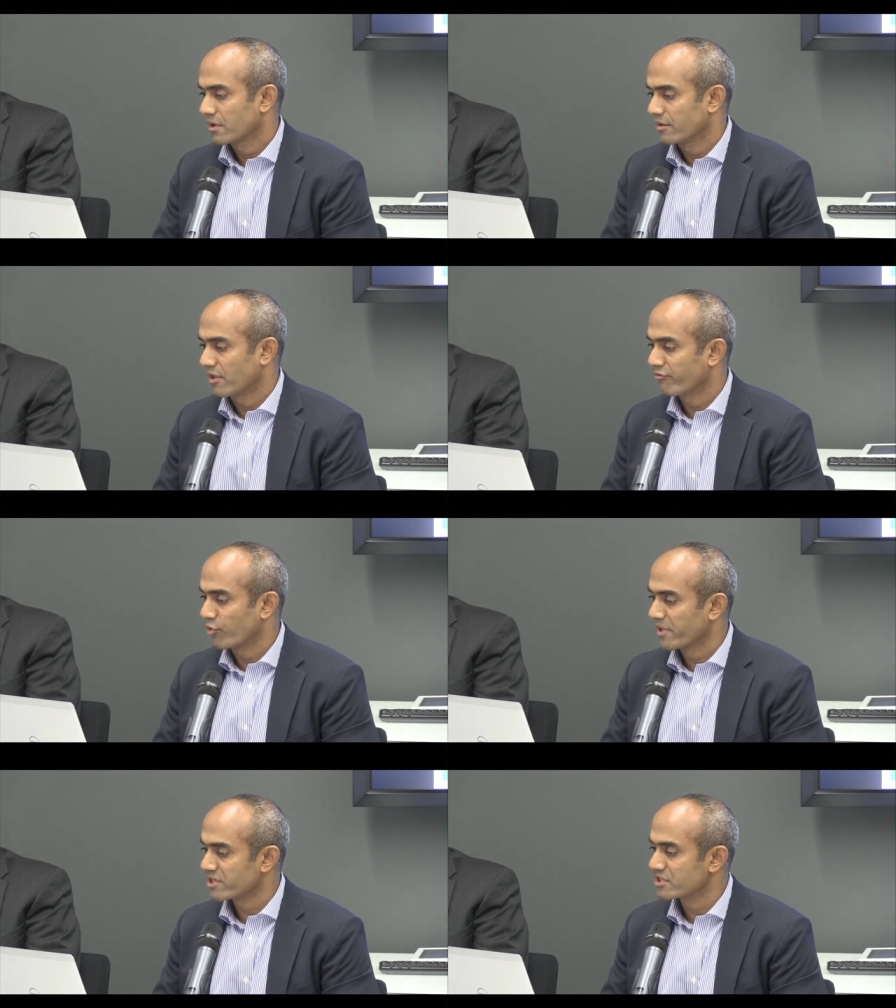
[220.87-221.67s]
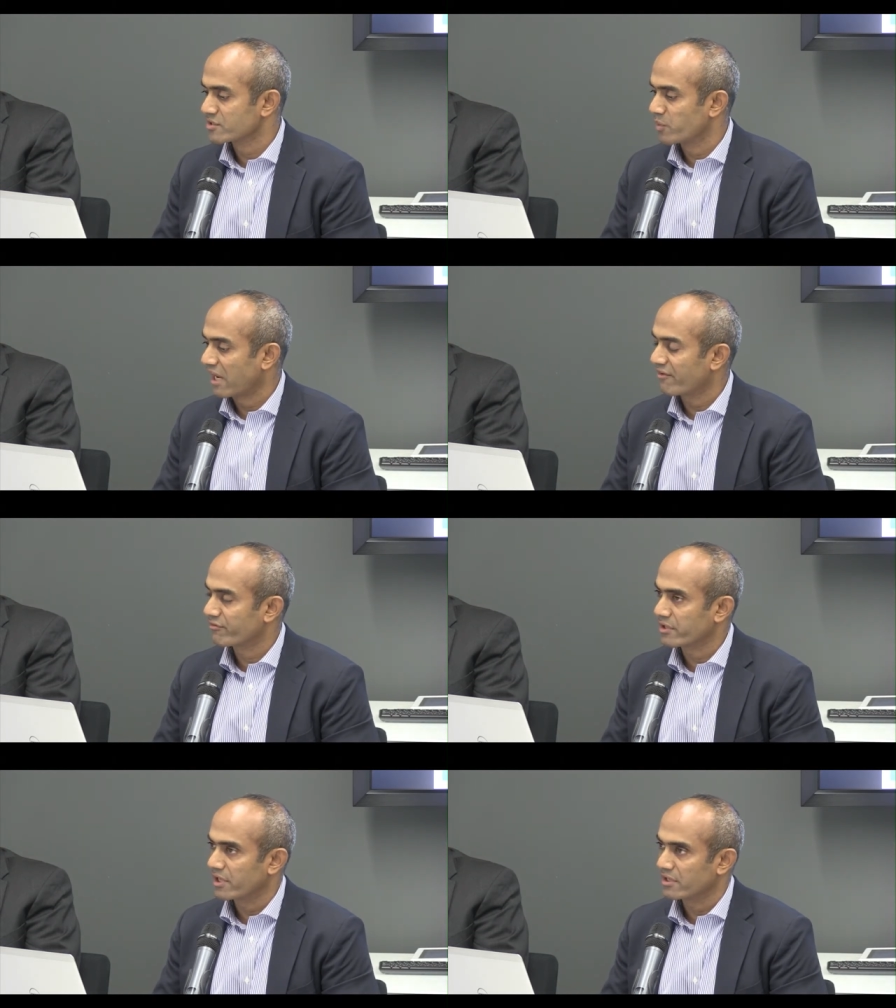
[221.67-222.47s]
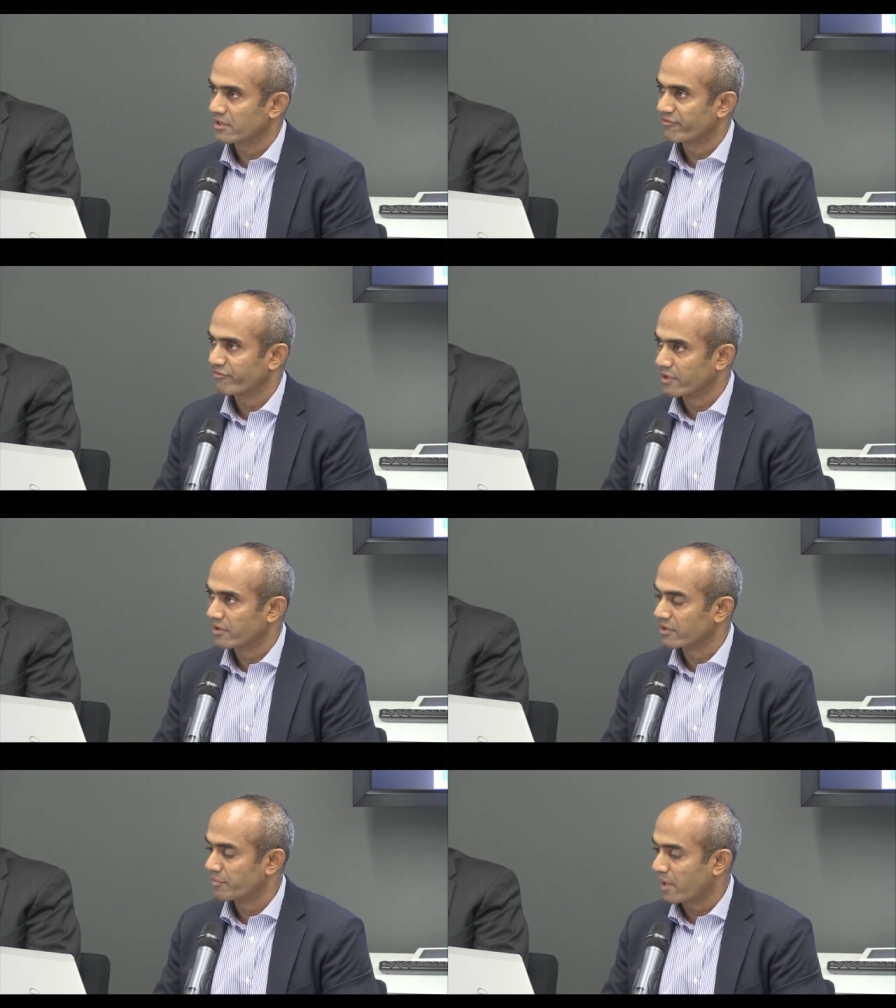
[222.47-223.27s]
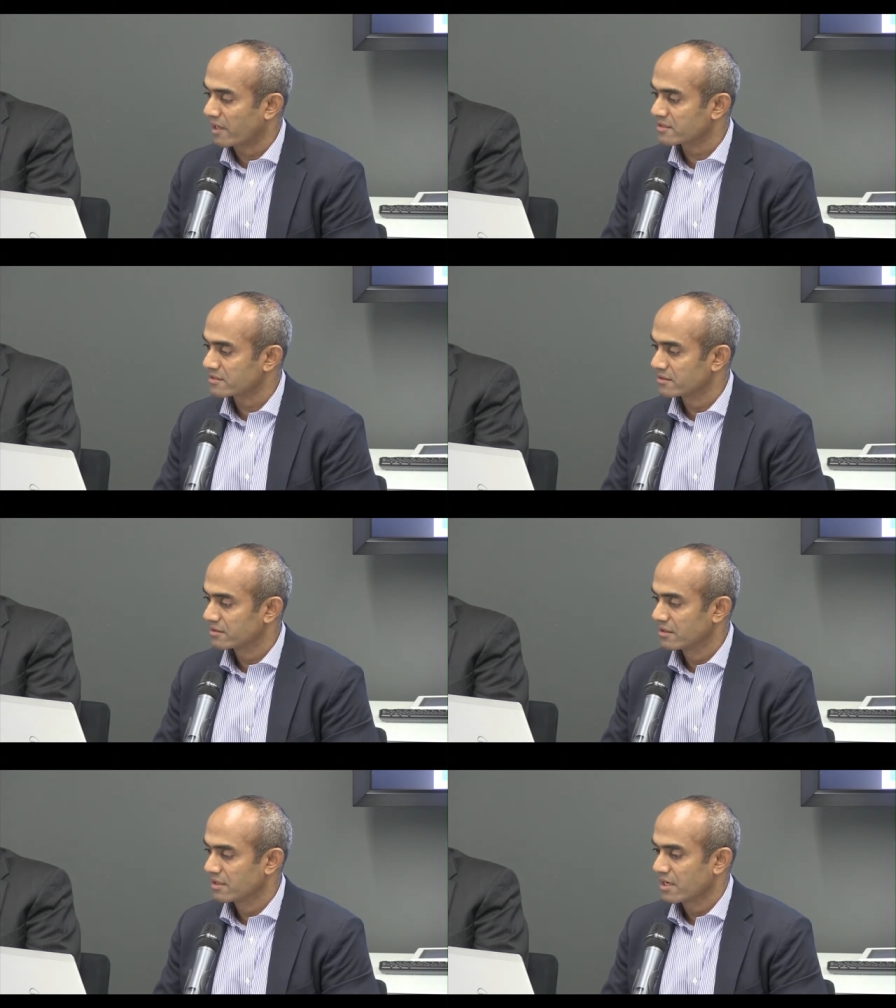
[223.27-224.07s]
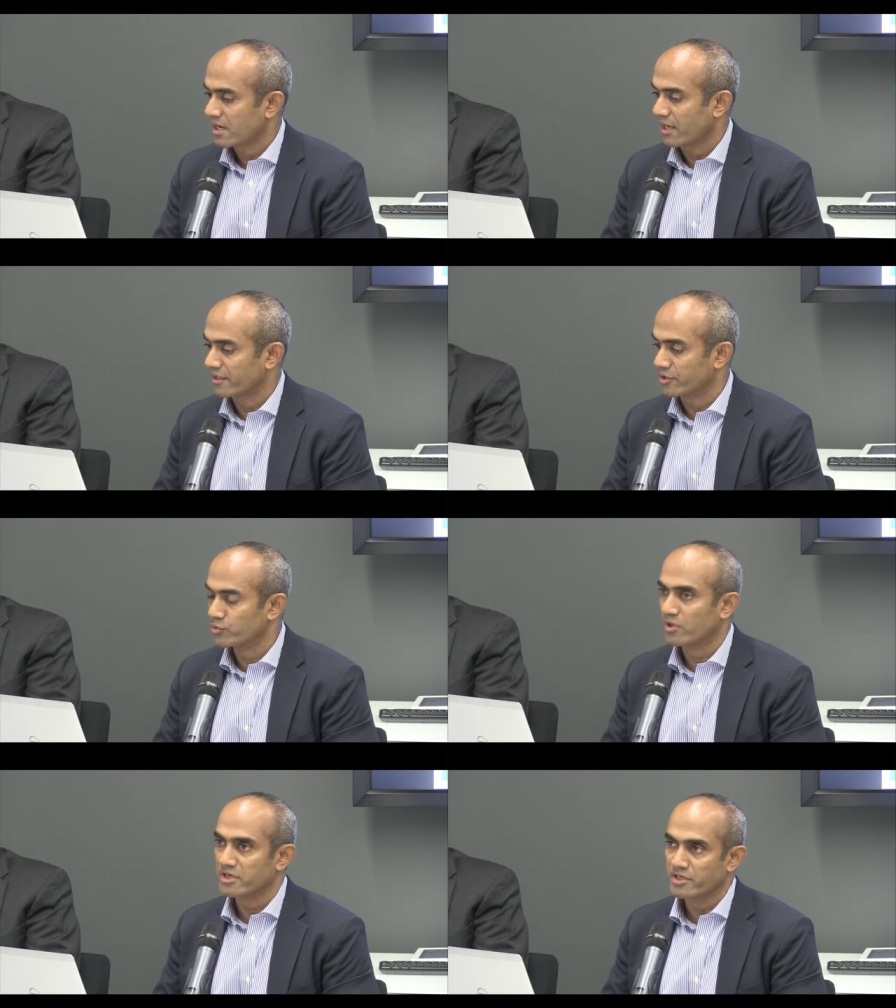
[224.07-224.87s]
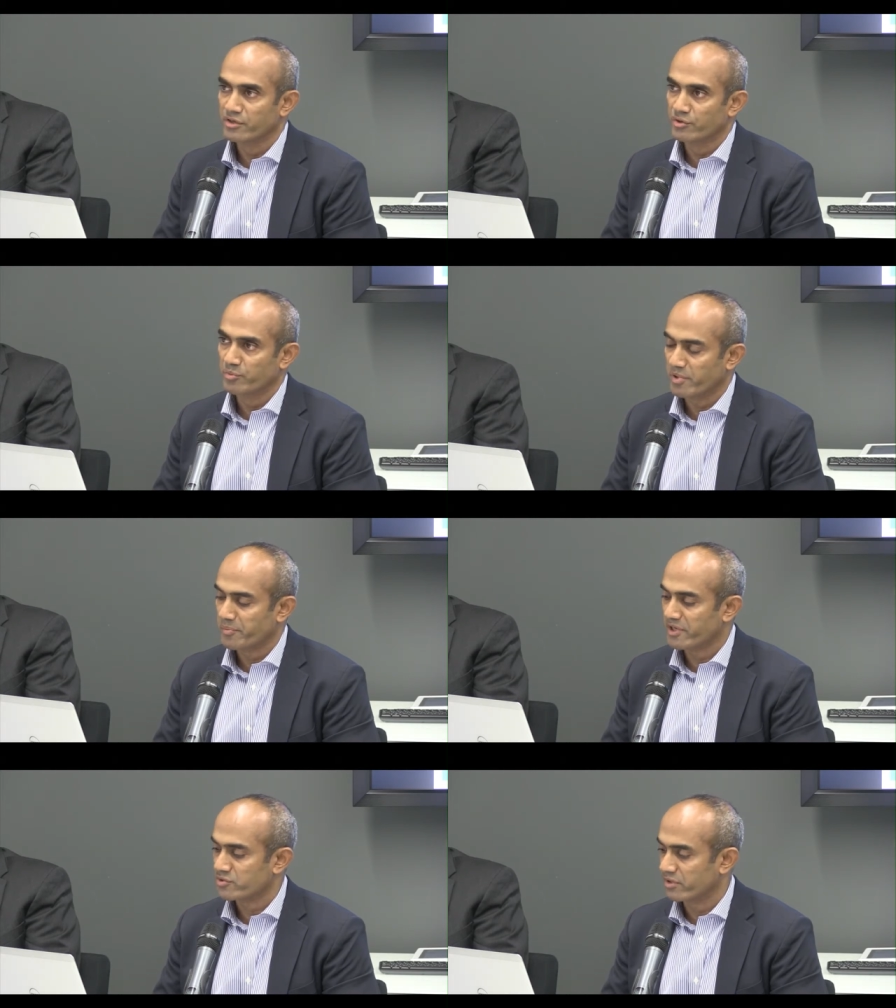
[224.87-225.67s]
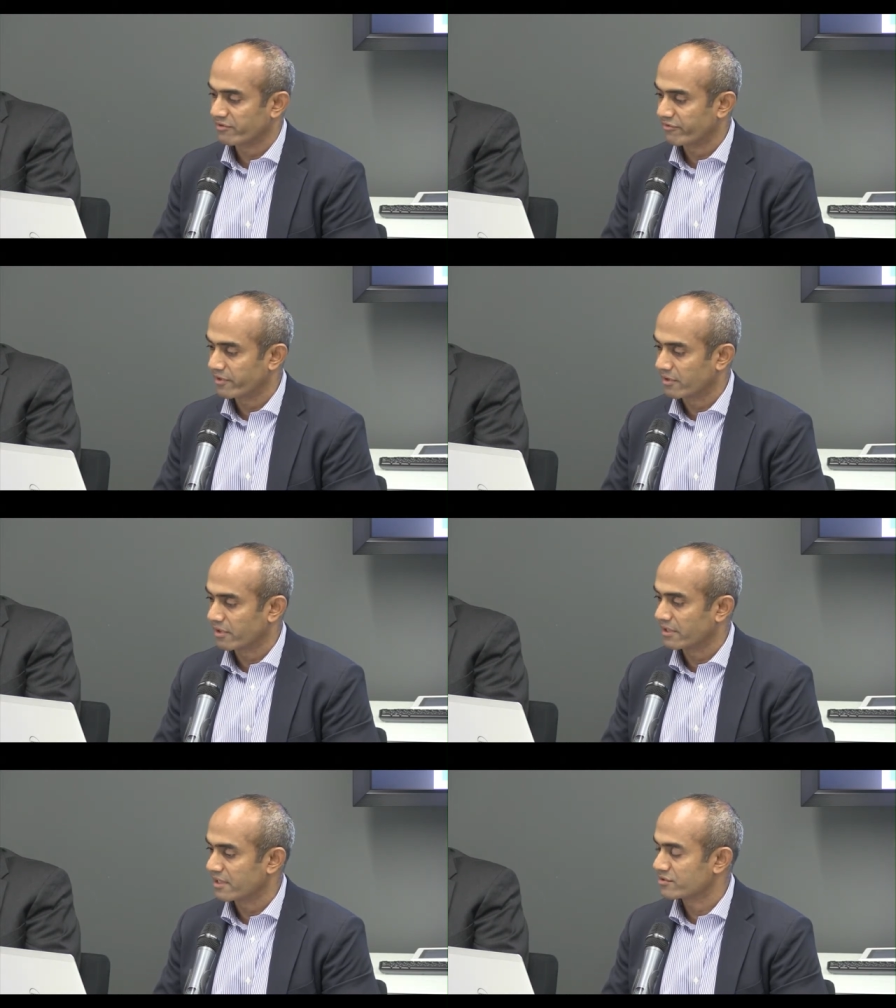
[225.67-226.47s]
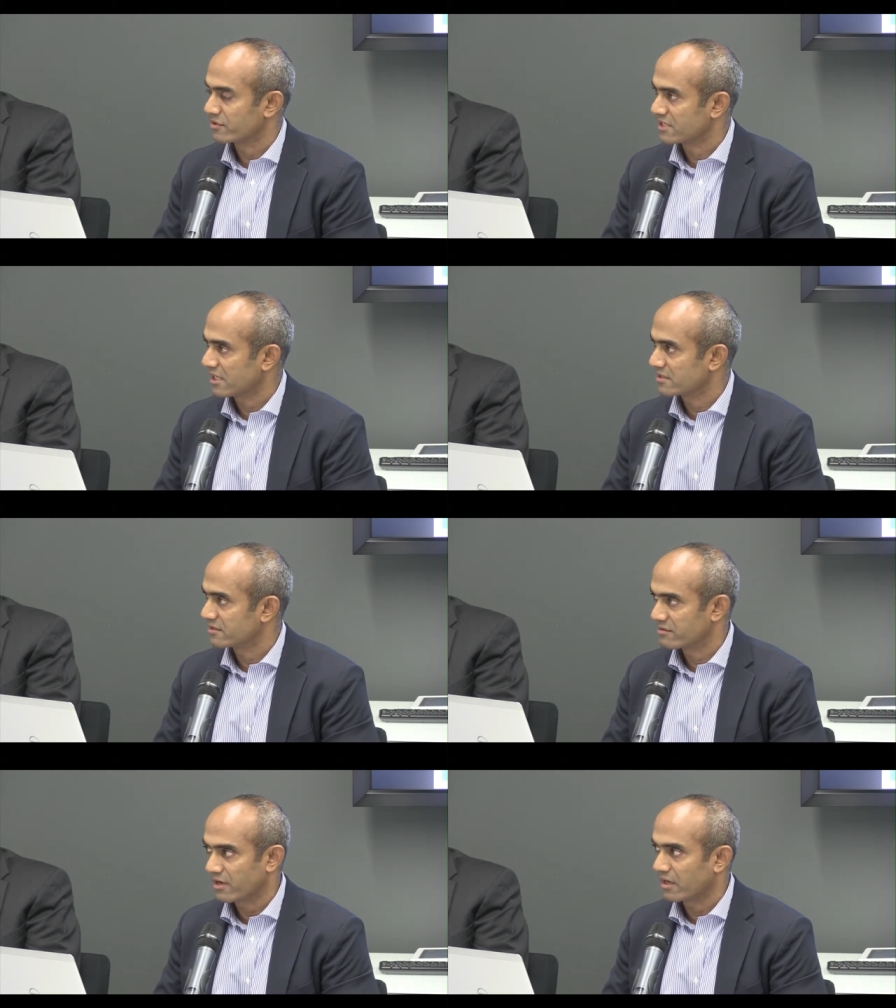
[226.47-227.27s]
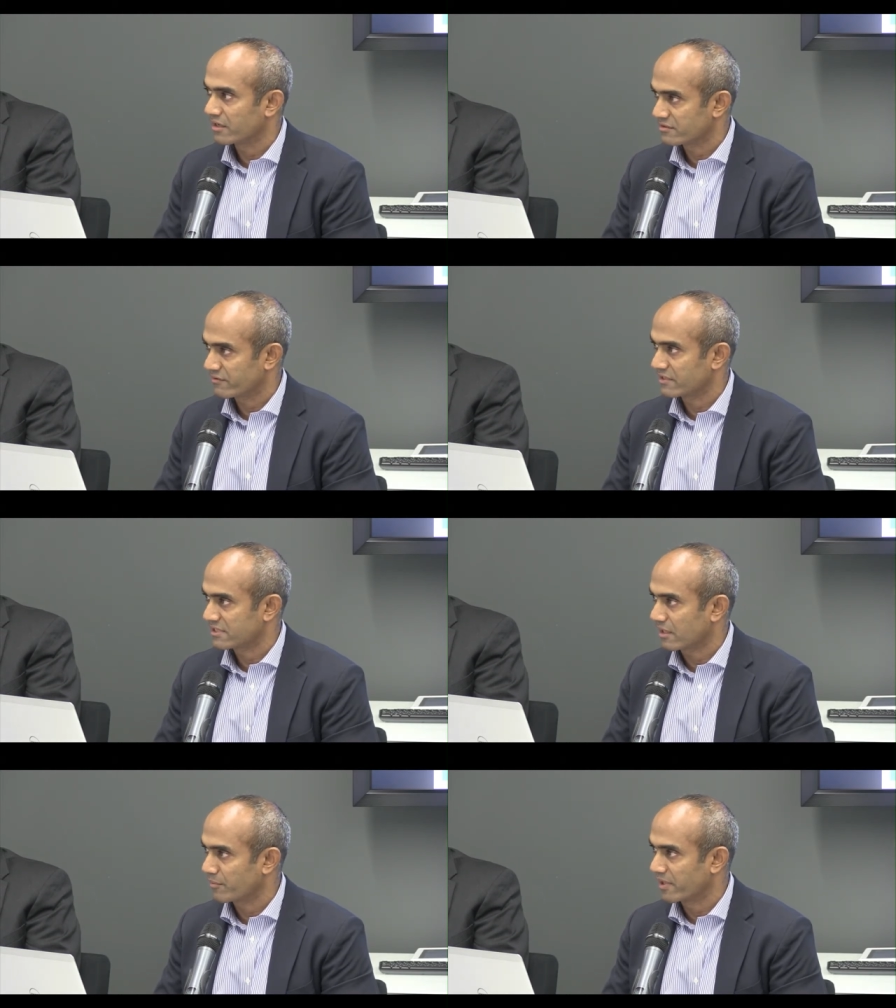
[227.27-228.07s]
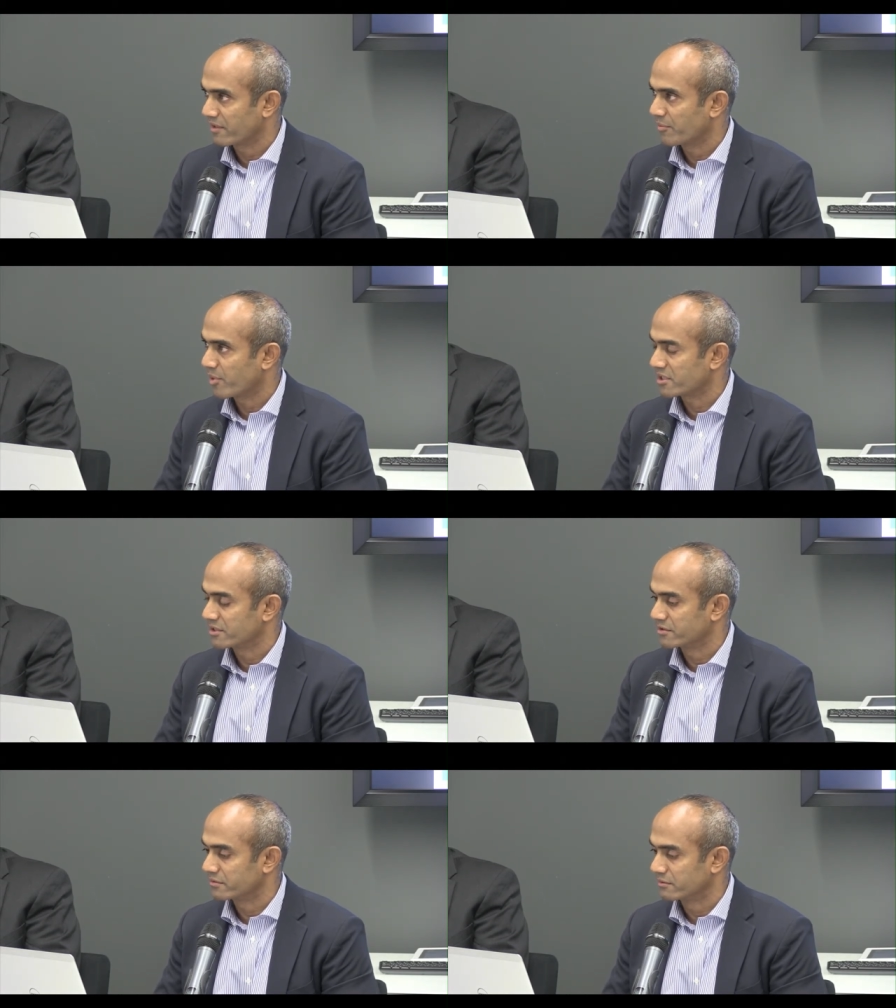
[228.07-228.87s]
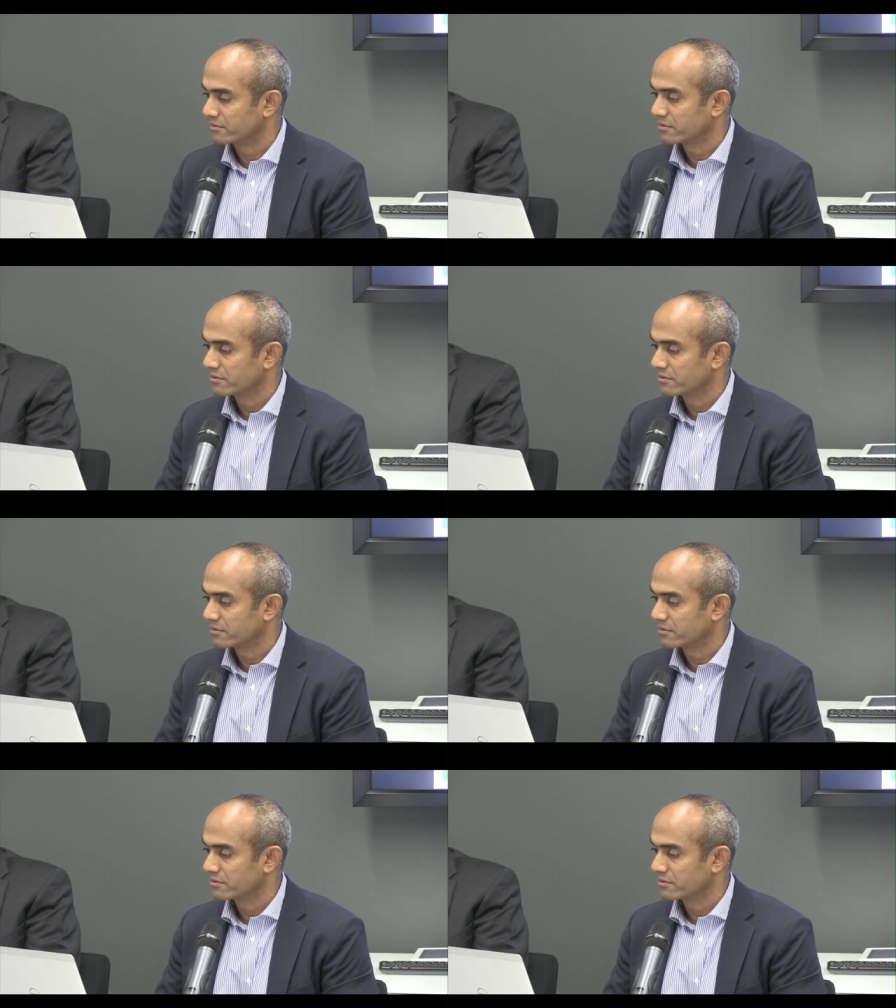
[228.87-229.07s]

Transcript: Their formations will have created fear in the past, and they do continue to perpetuate fear in their societies, regardless of the settlement they're party to.